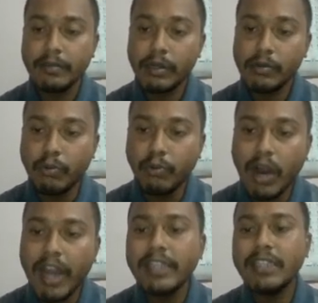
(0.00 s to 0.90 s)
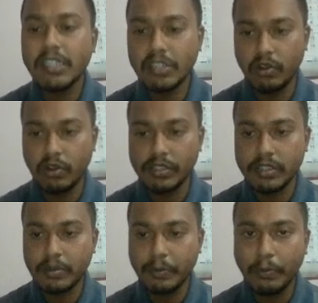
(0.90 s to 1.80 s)
But why these
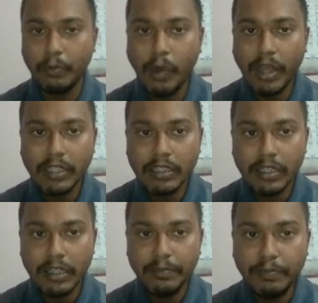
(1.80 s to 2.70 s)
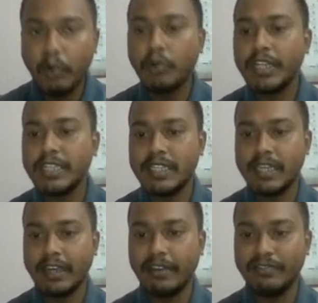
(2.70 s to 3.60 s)
laws? What importance
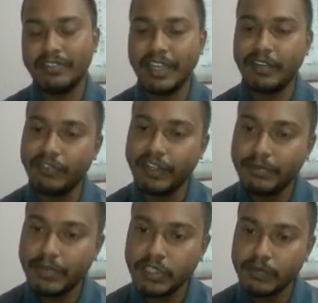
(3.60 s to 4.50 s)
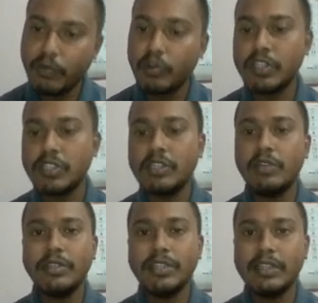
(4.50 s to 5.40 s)
they have? They have very much importance in
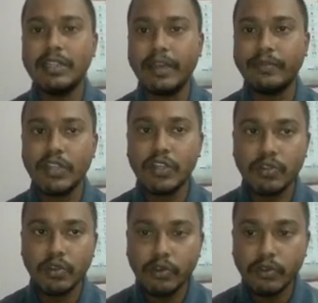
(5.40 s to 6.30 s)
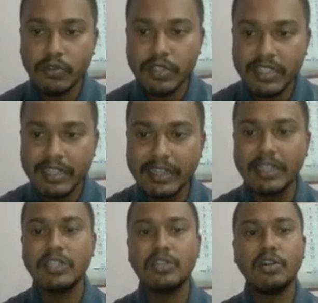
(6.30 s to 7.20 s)
our daily lives. So we're going to see a
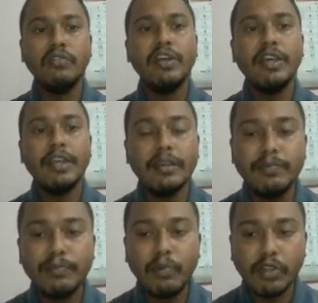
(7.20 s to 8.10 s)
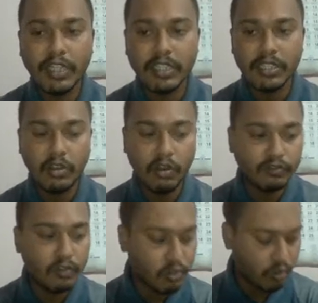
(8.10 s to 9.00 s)
list of importance
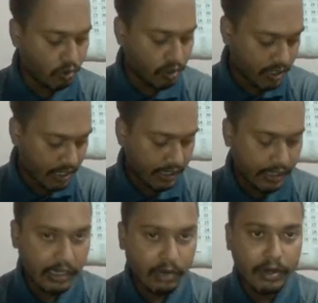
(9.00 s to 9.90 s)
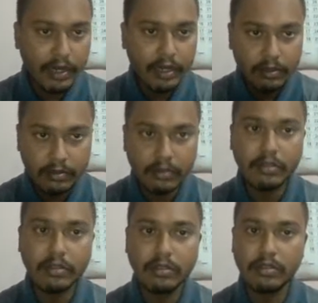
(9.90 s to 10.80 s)
of those laws in our
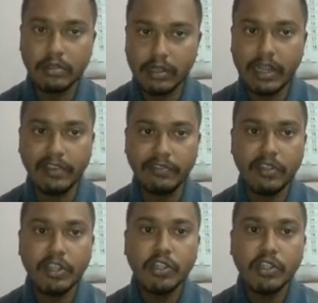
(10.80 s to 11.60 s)
life.